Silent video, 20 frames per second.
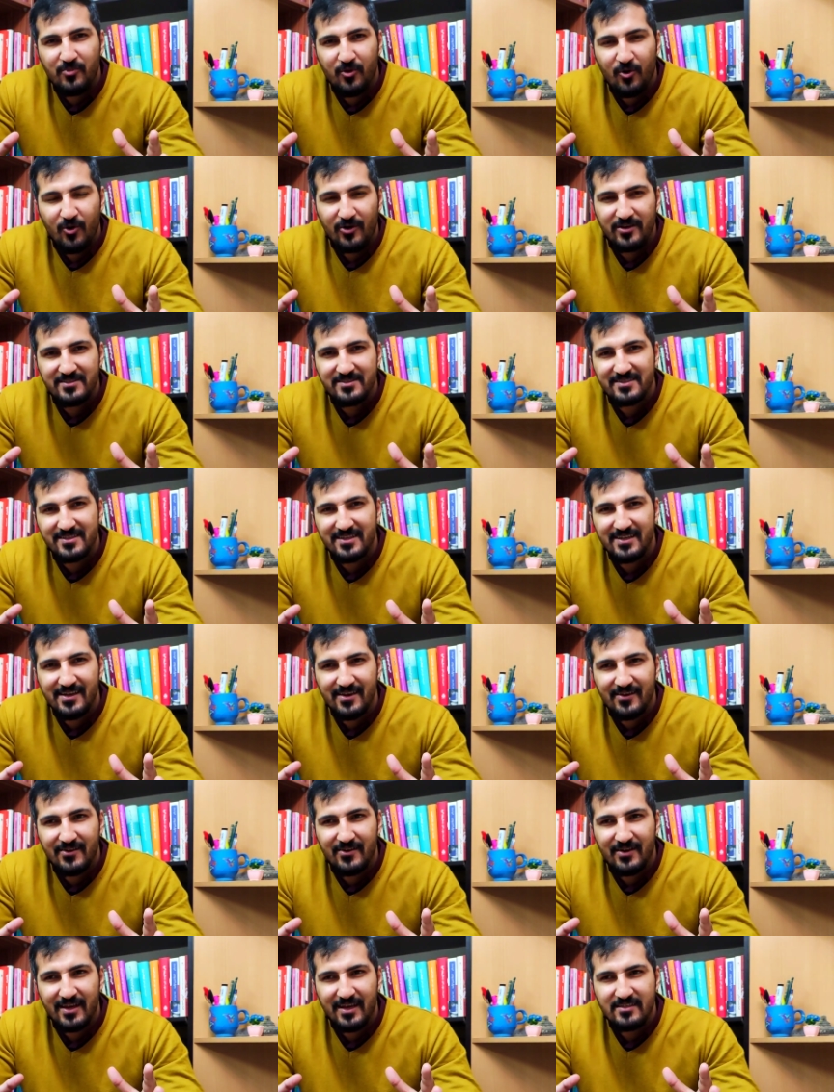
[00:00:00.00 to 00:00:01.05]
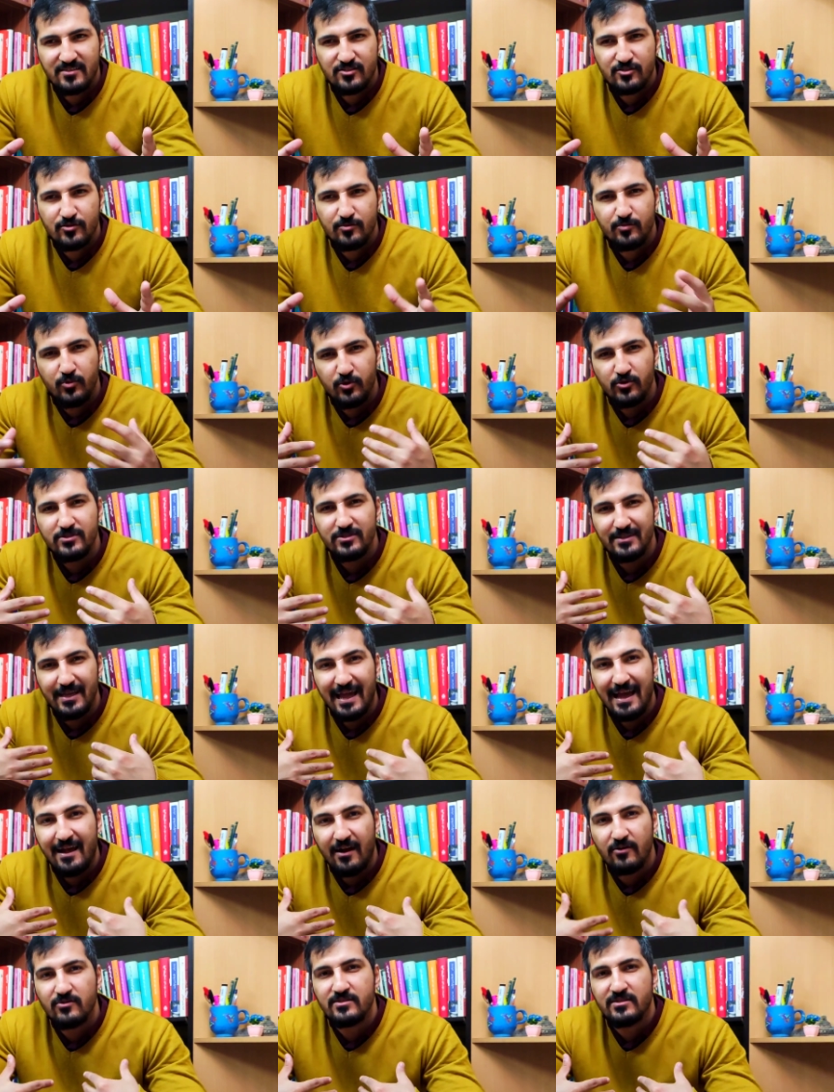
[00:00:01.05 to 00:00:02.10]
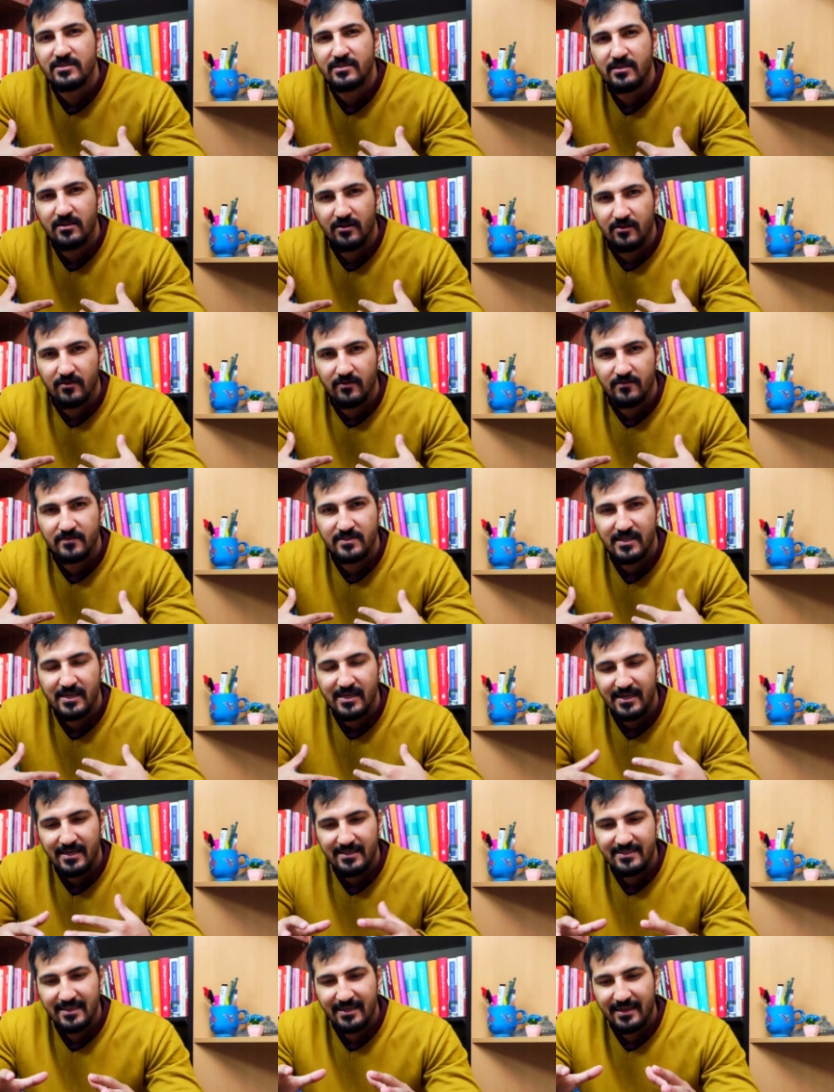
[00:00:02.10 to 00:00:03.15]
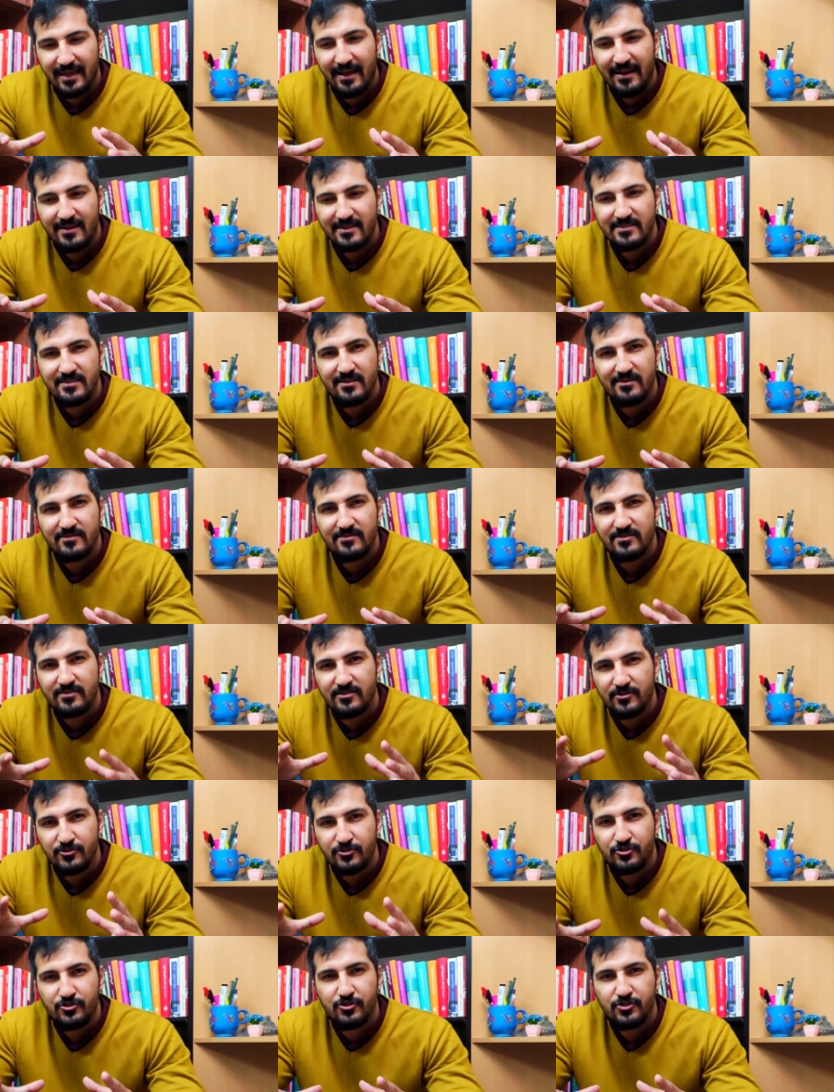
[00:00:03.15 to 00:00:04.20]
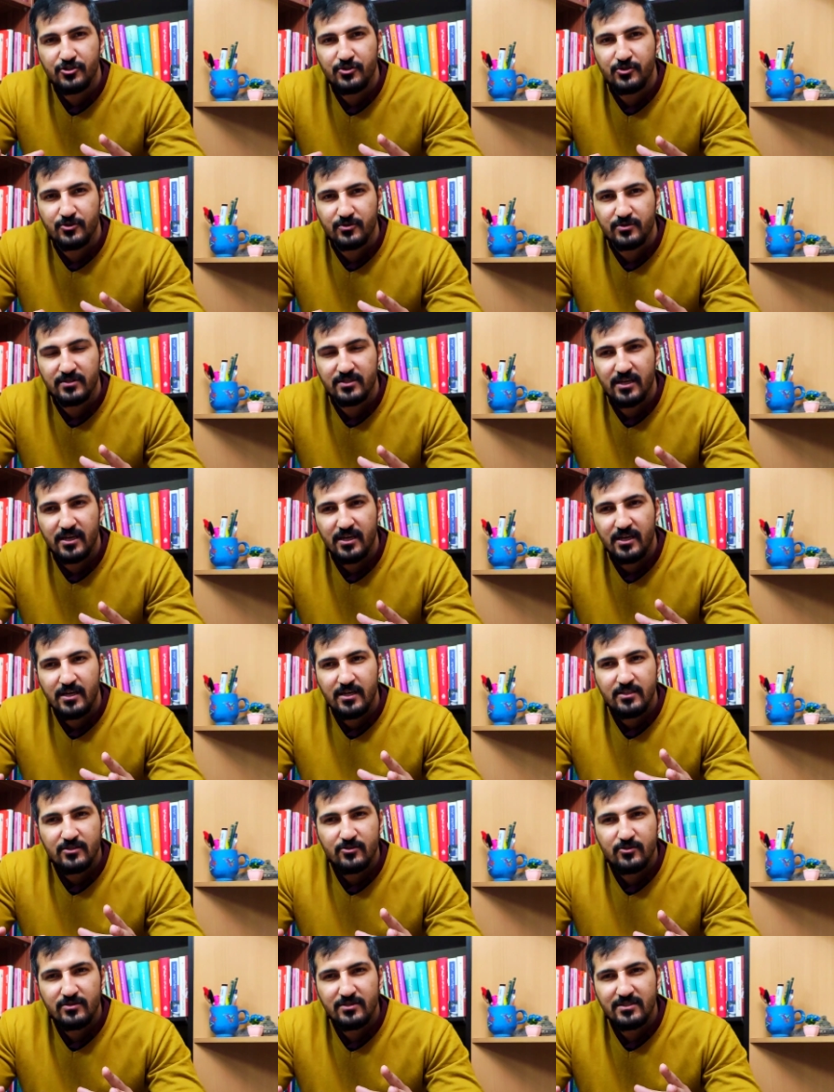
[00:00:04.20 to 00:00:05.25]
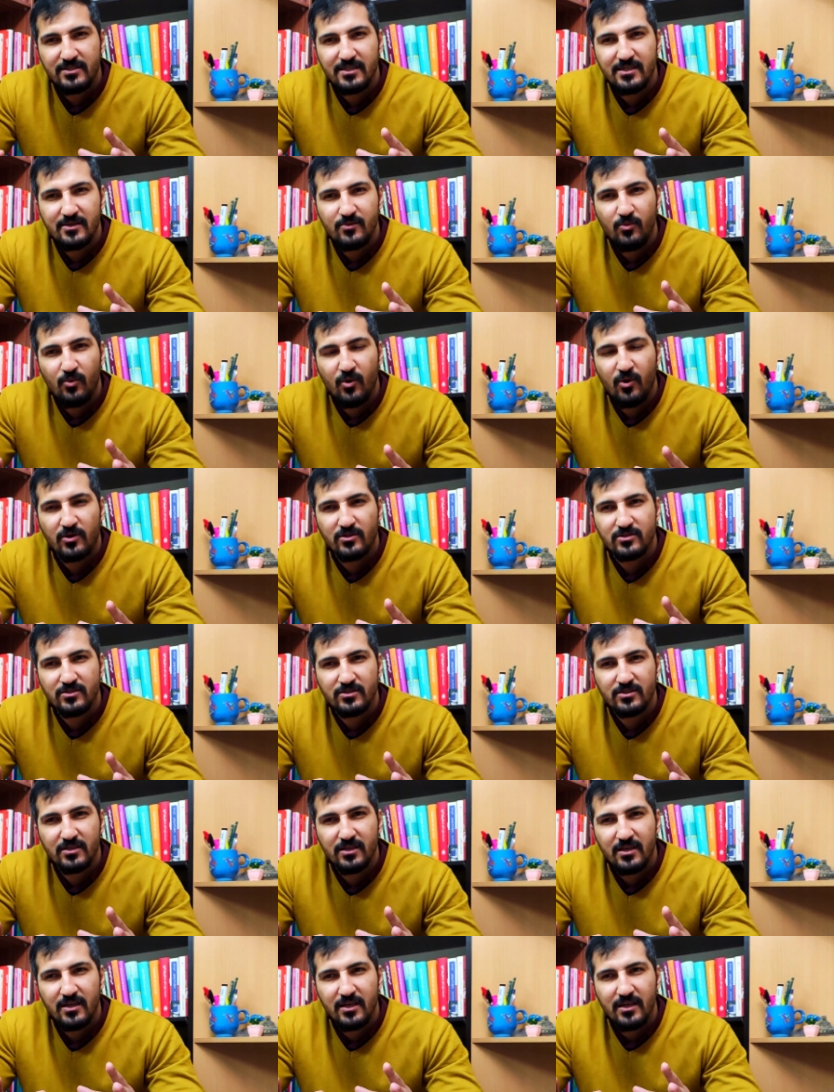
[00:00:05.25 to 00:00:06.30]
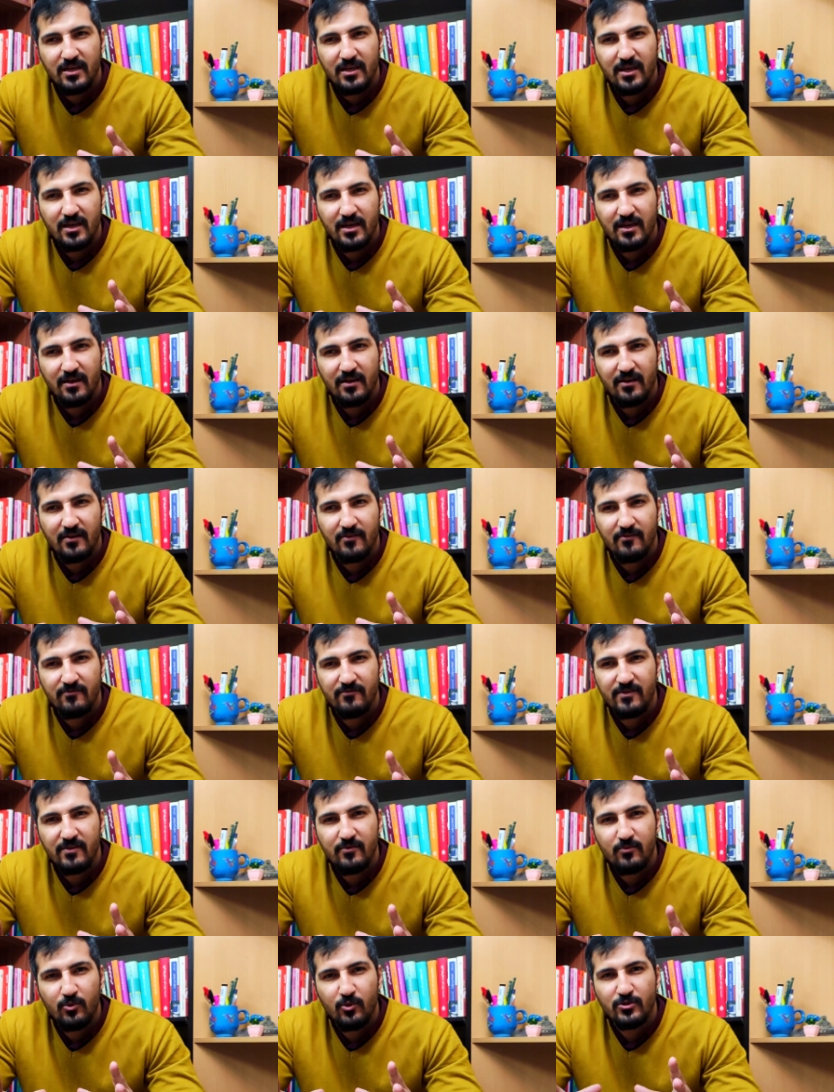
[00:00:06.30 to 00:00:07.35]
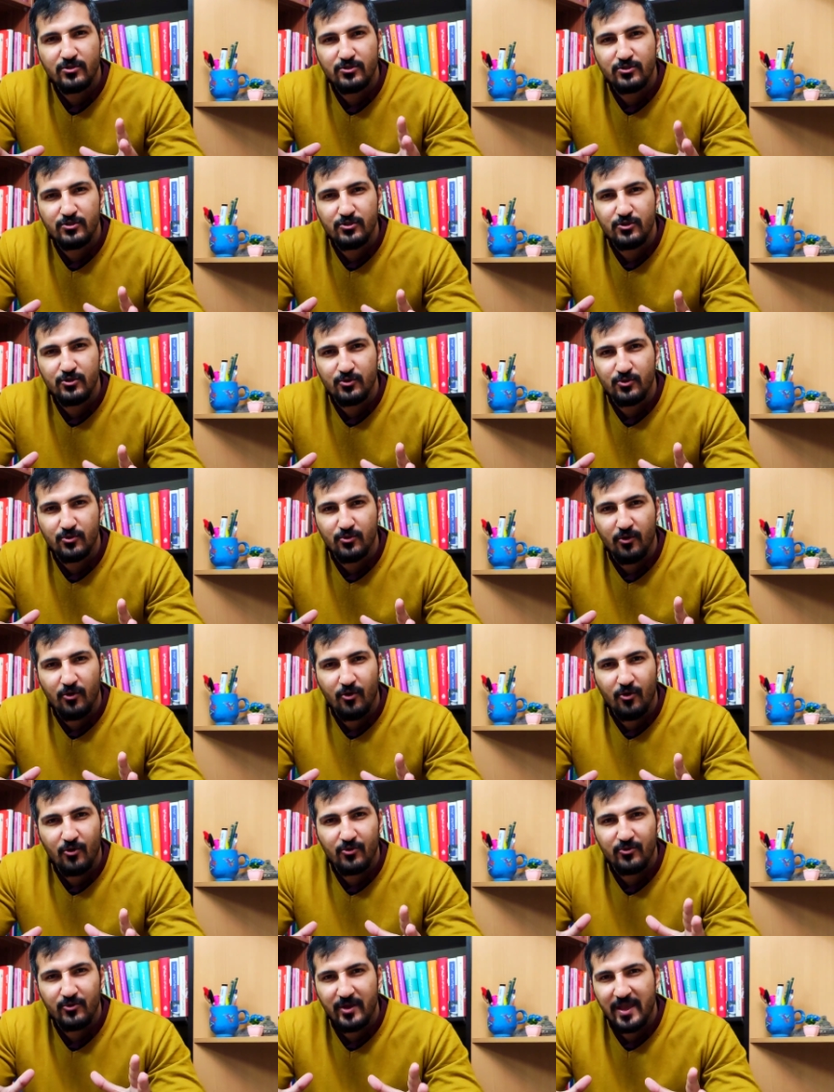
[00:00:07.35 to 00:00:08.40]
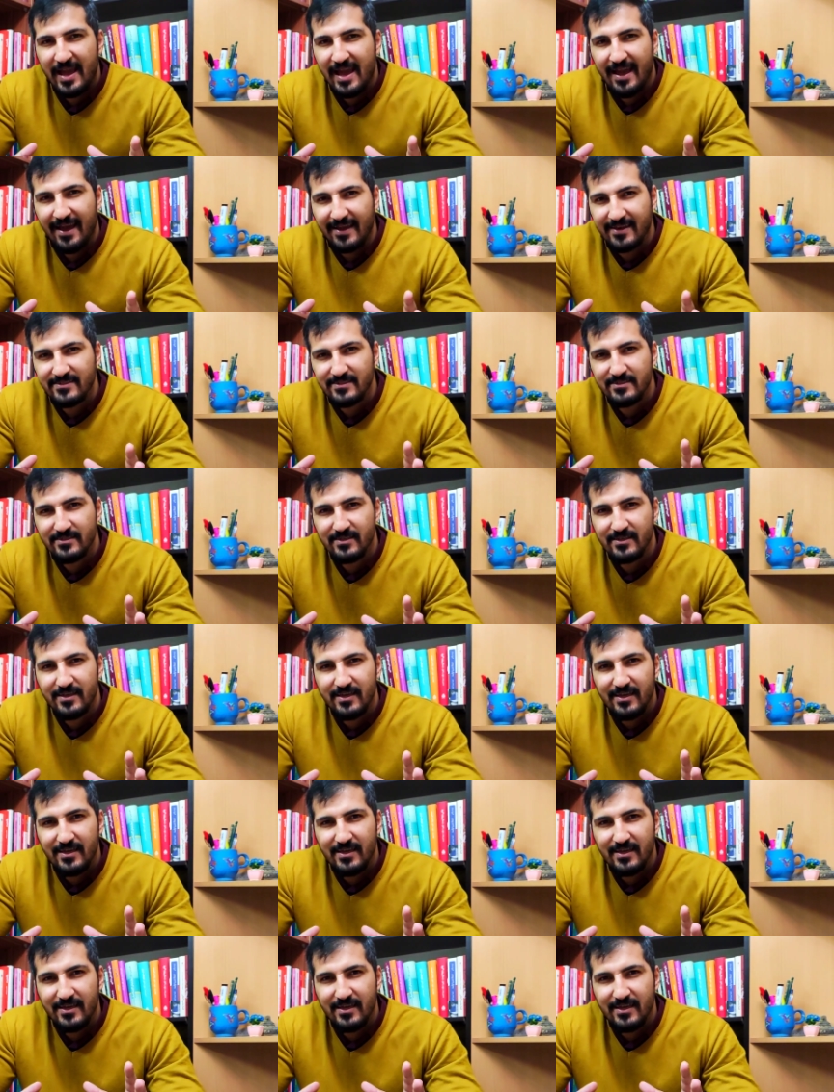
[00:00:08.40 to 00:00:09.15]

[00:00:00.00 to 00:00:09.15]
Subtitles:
points here is to put ourselves in the character's shoes to see what we would do or react